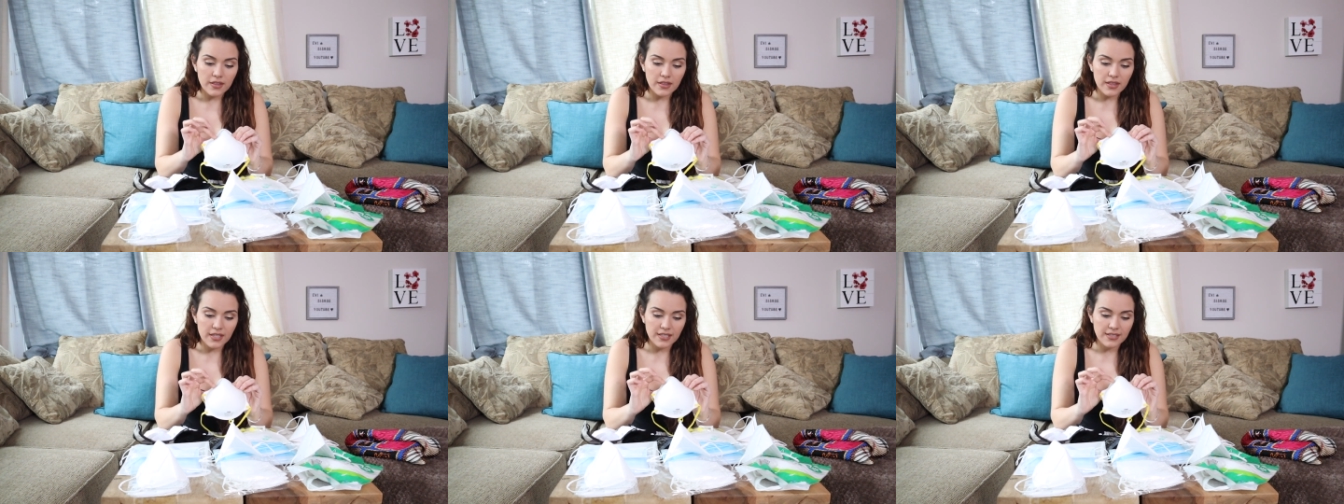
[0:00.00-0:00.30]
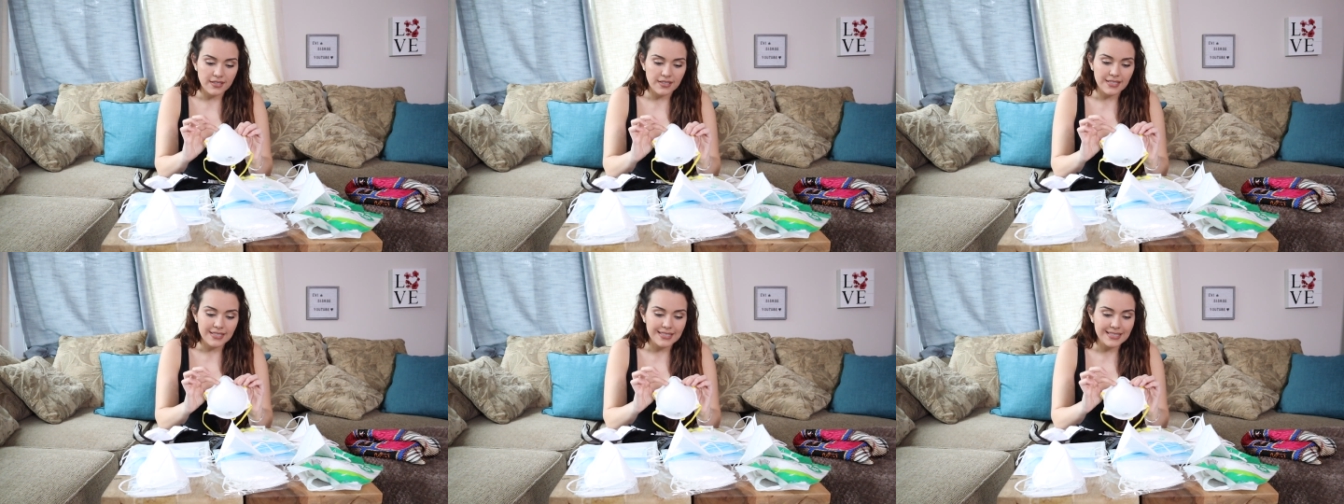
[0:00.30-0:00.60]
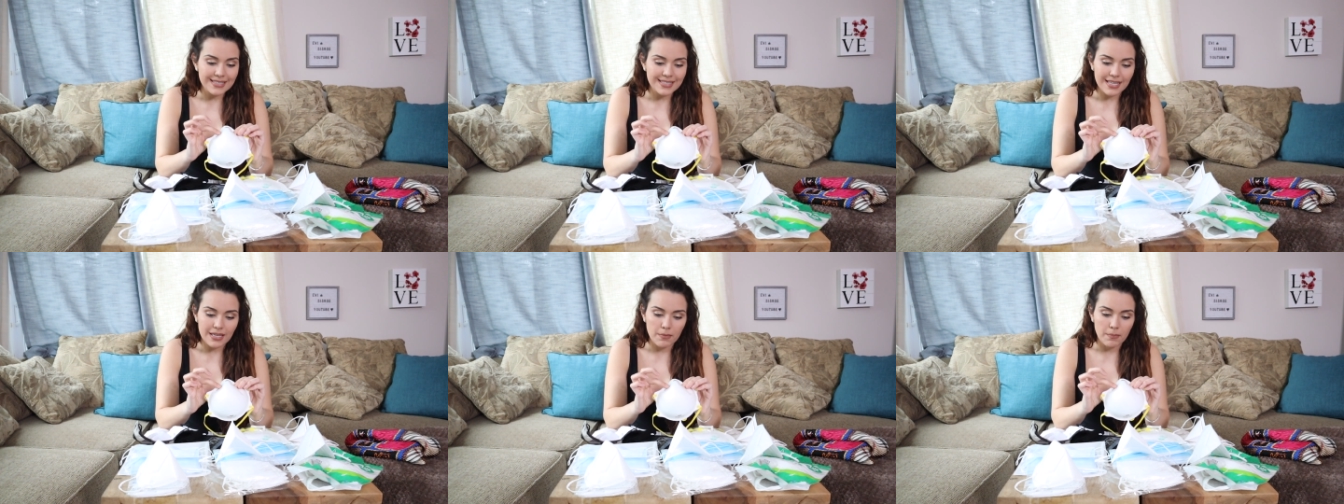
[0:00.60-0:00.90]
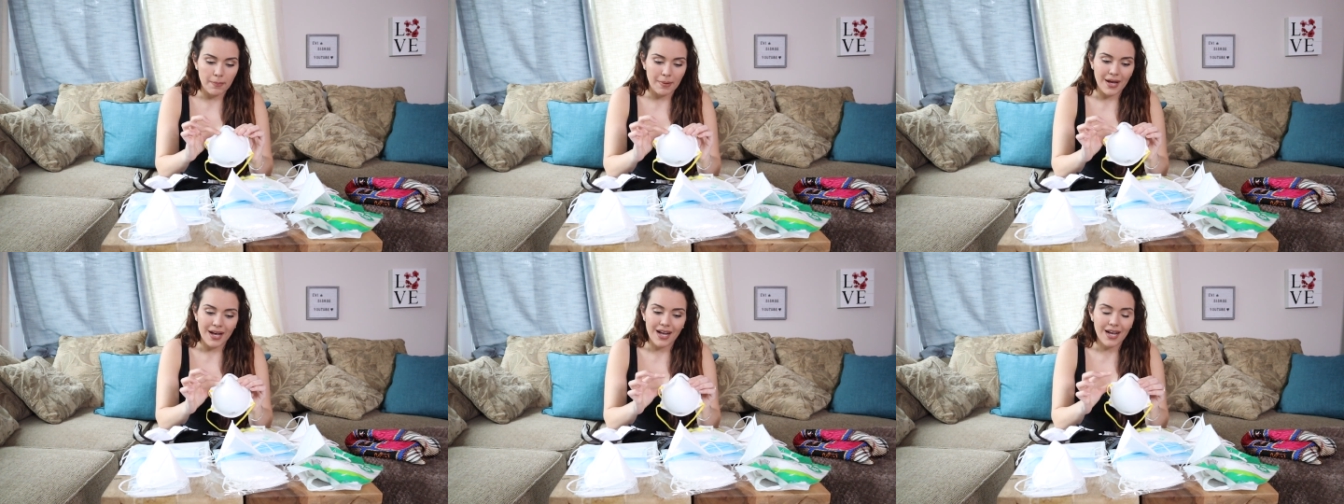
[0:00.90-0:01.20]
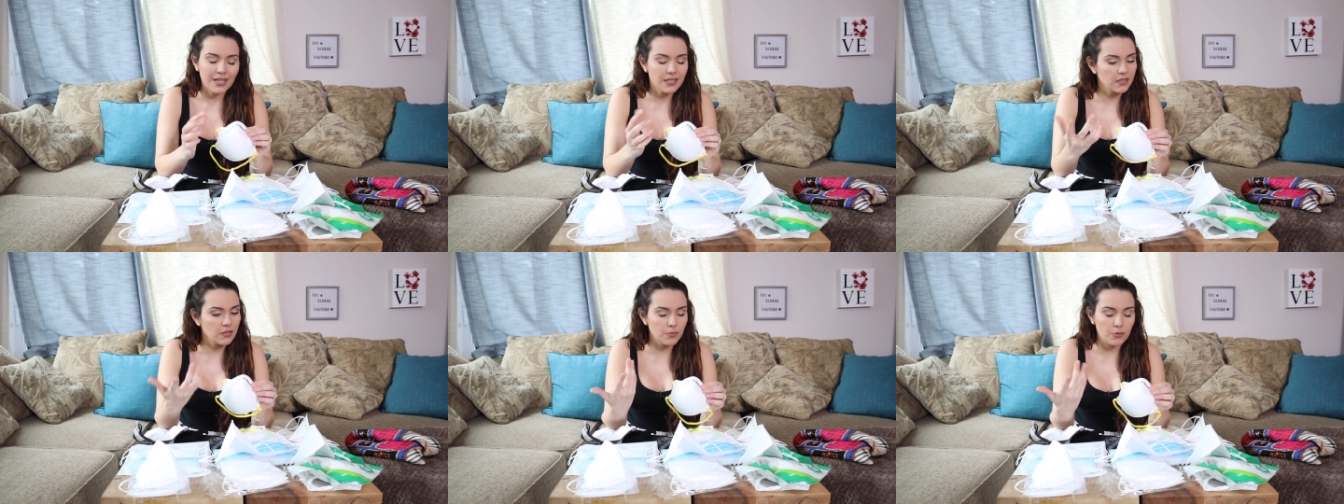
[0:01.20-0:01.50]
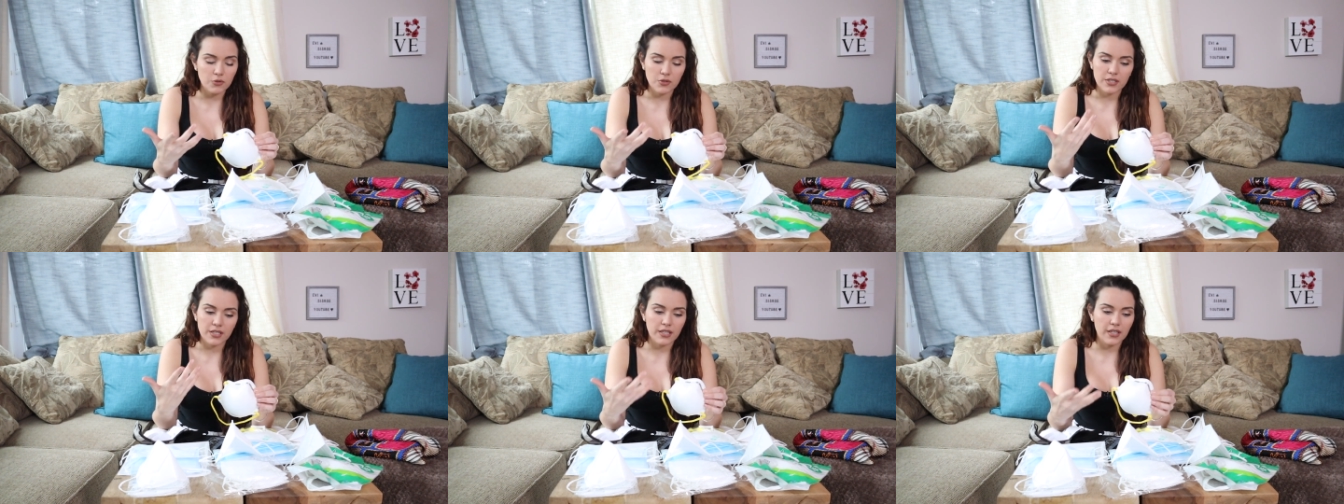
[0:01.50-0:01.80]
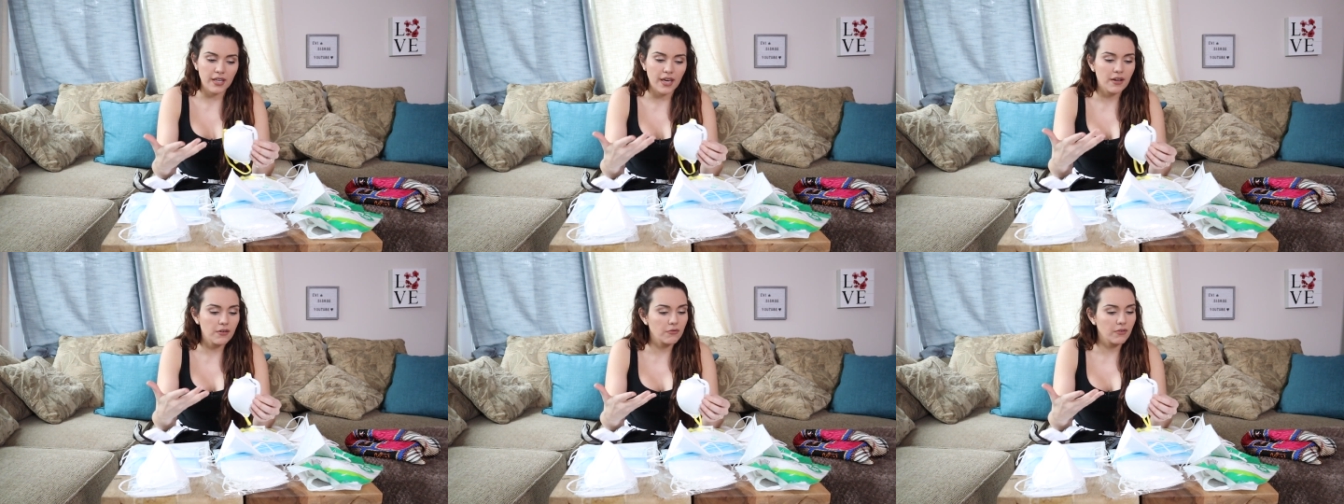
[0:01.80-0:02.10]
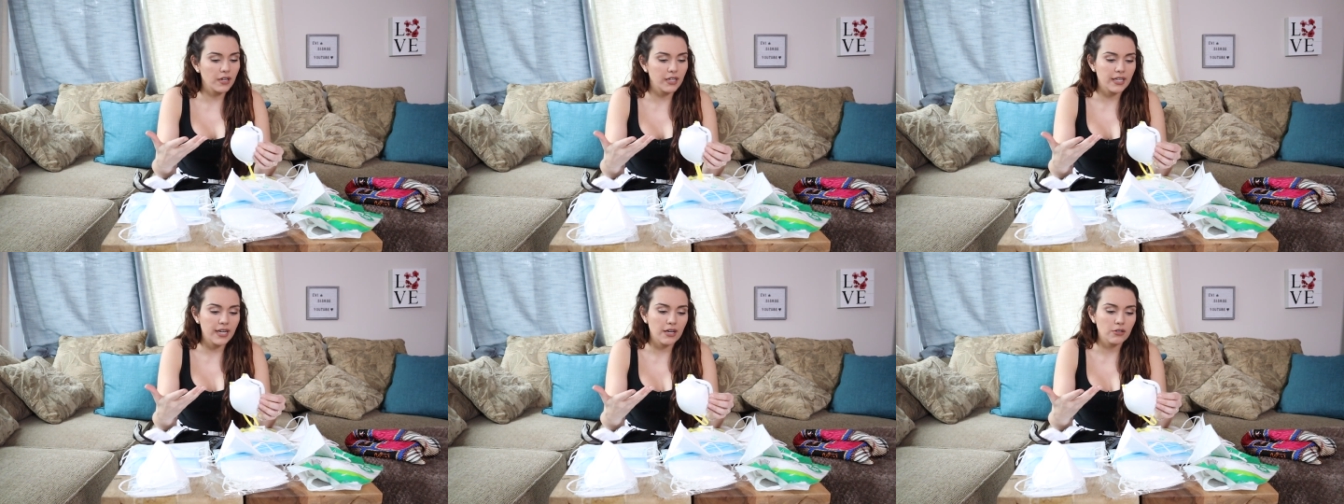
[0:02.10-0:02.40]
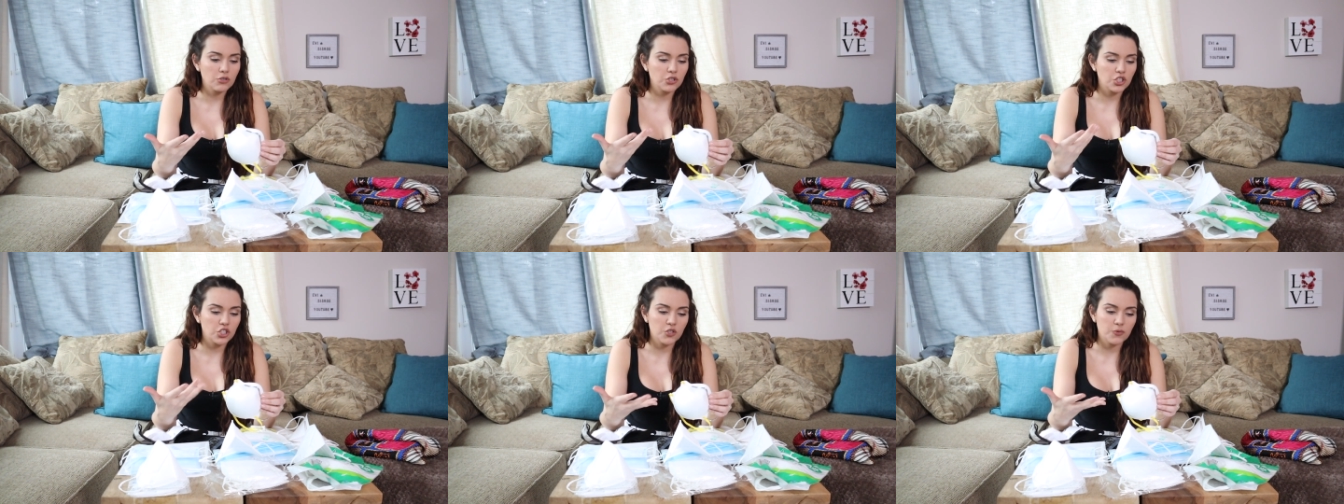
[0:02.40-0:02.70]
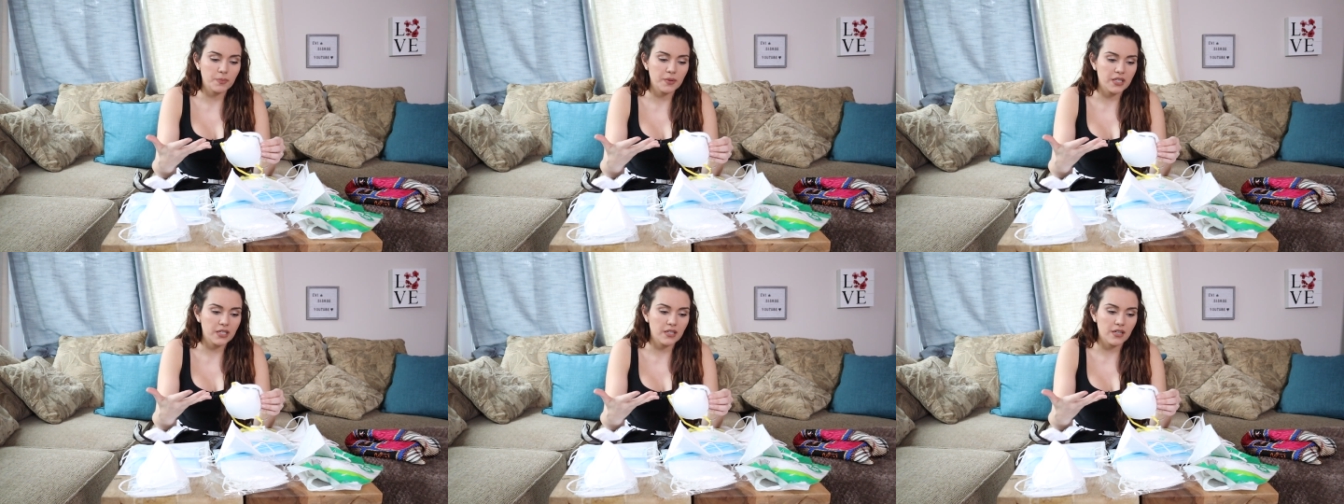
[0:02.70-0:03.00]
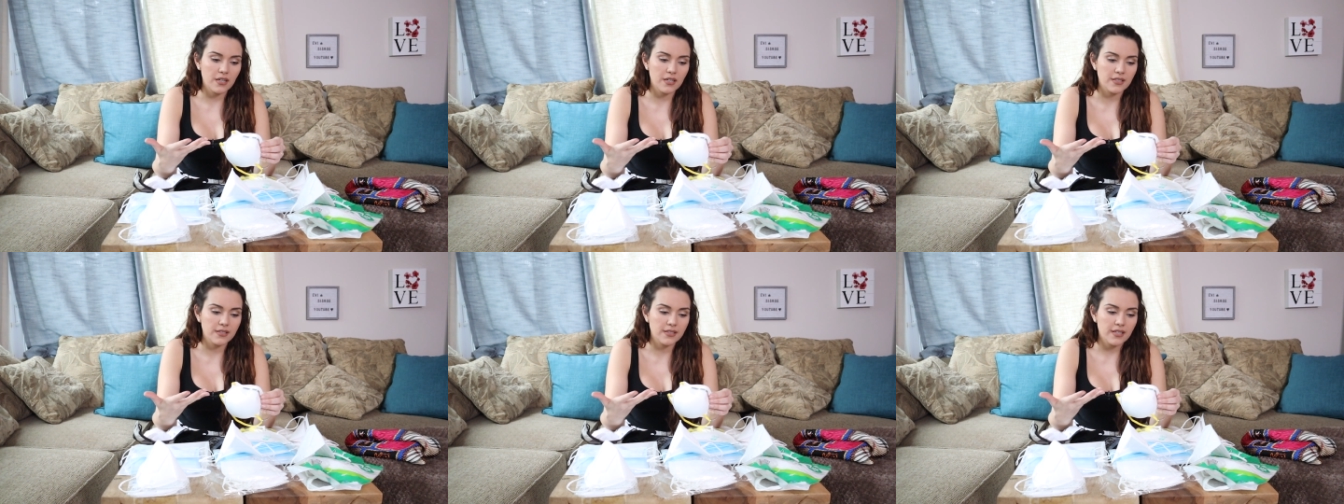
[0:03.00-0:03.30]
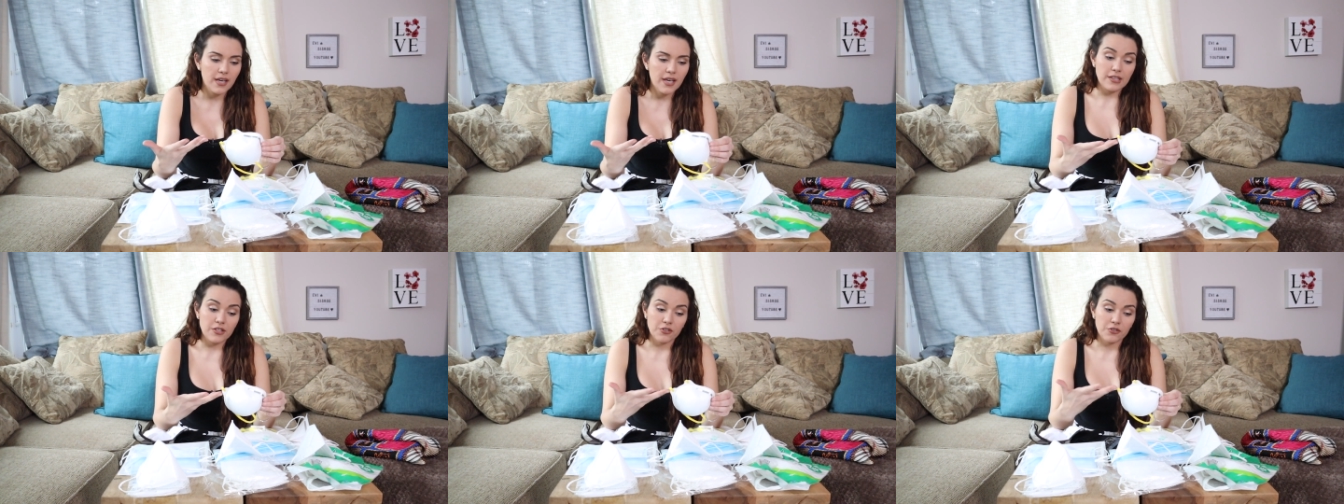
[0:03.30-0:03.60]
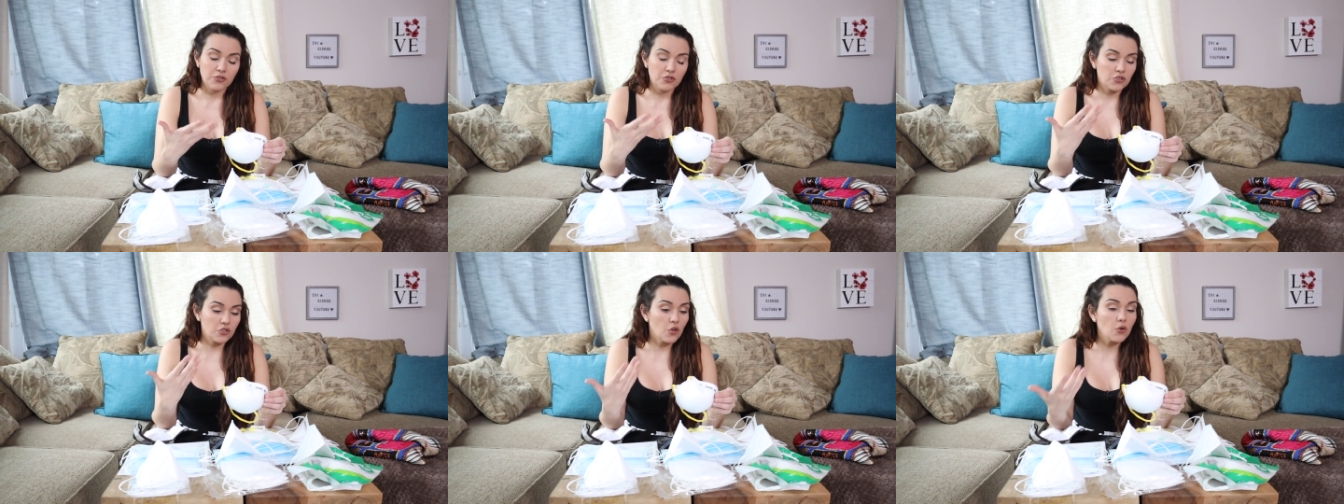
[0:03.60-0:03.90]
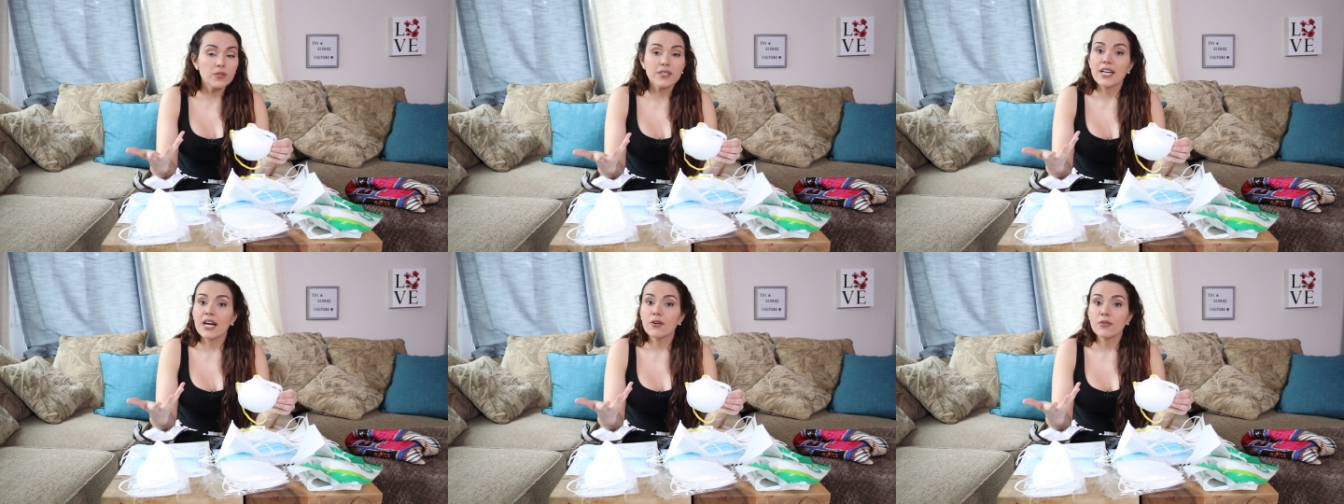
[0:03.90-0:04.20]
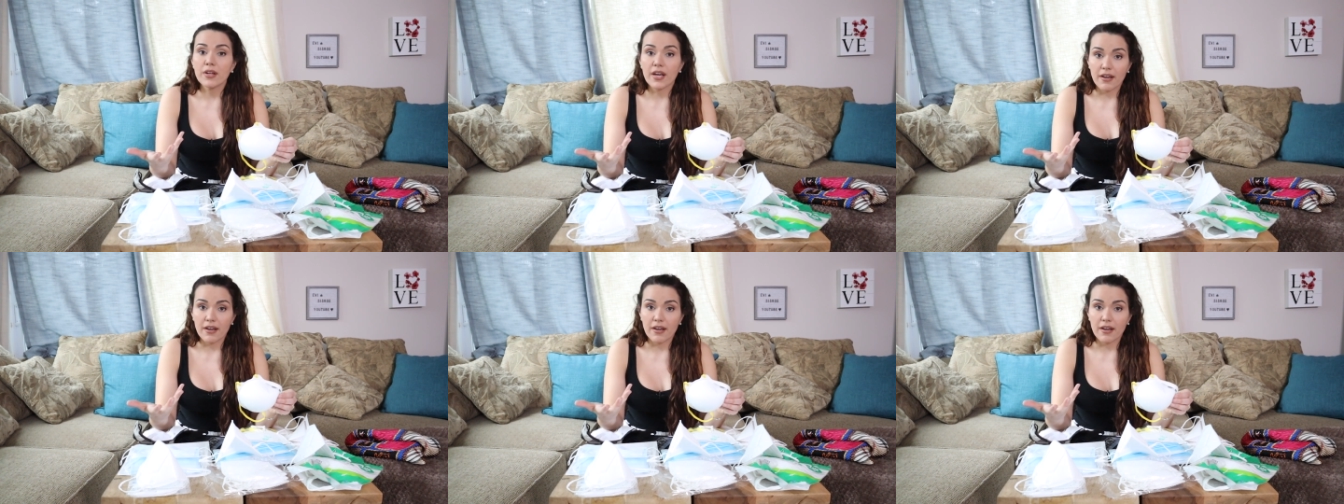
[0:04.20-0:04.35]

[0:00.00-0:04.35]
This is impossible to get right now just because they're sold out